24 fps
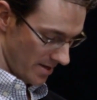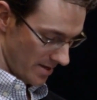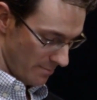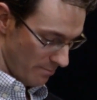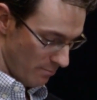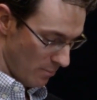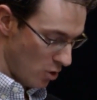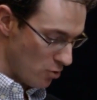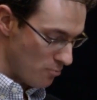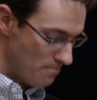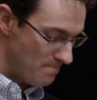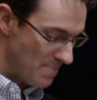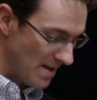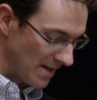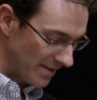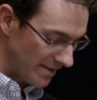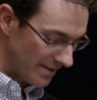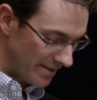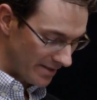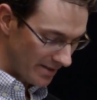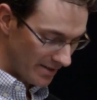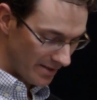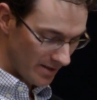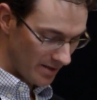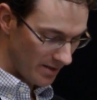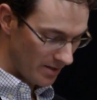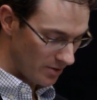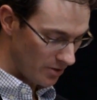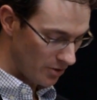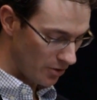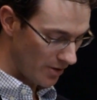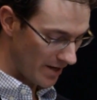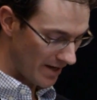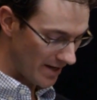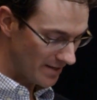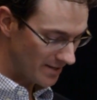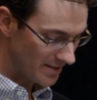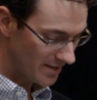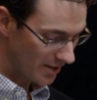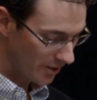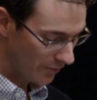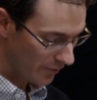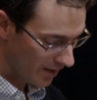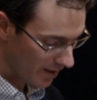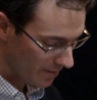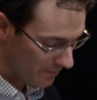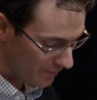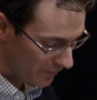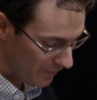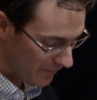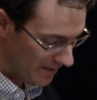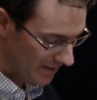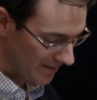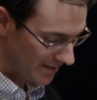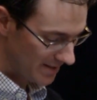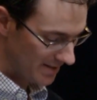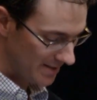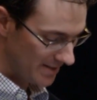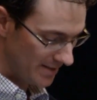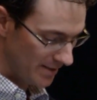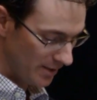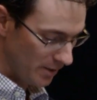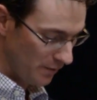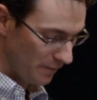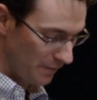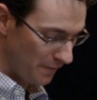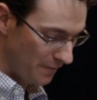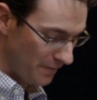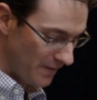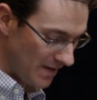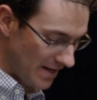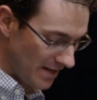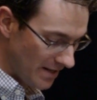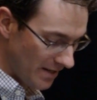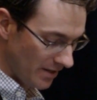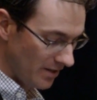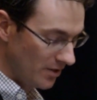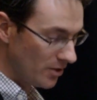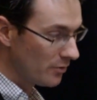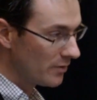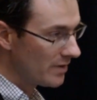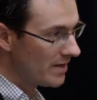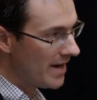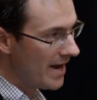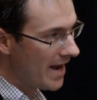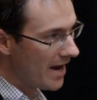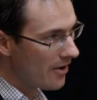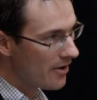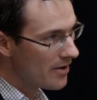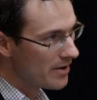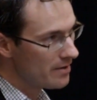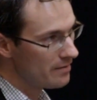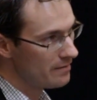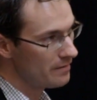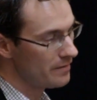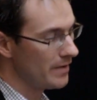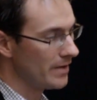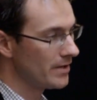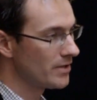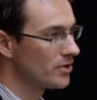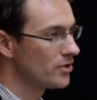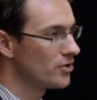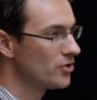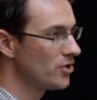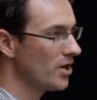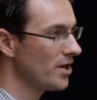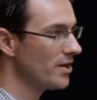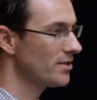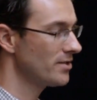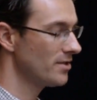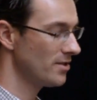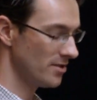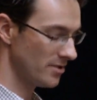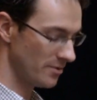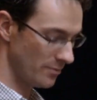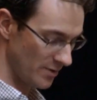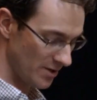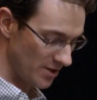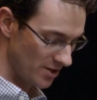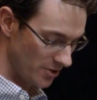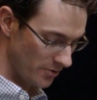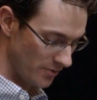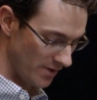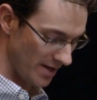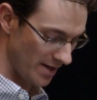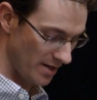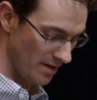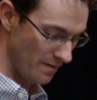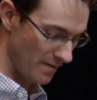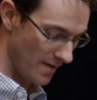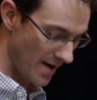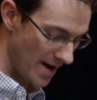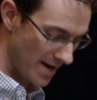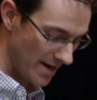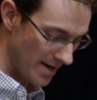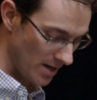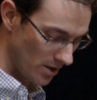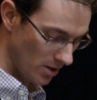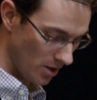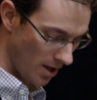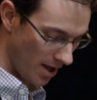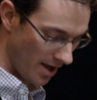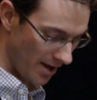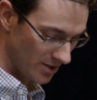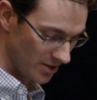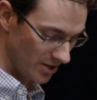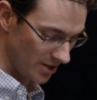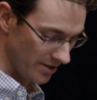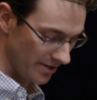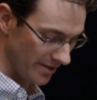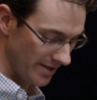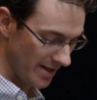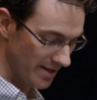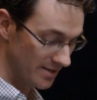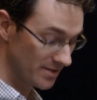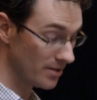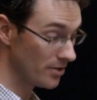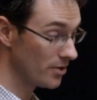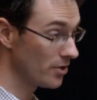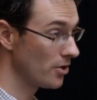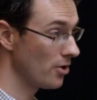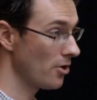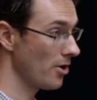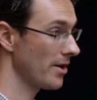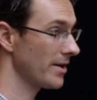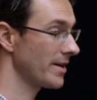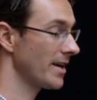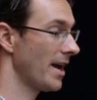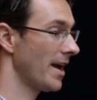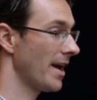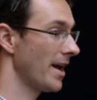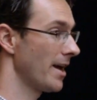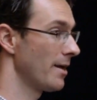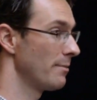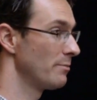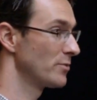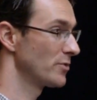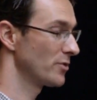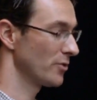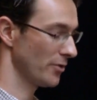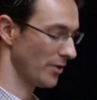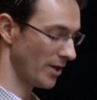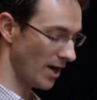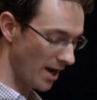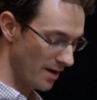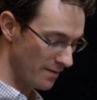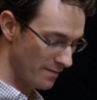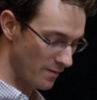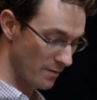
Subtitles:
mobility, your Instagram feed is still feeding you a narrative that's just as restrictive ideologically as the New York Times or, God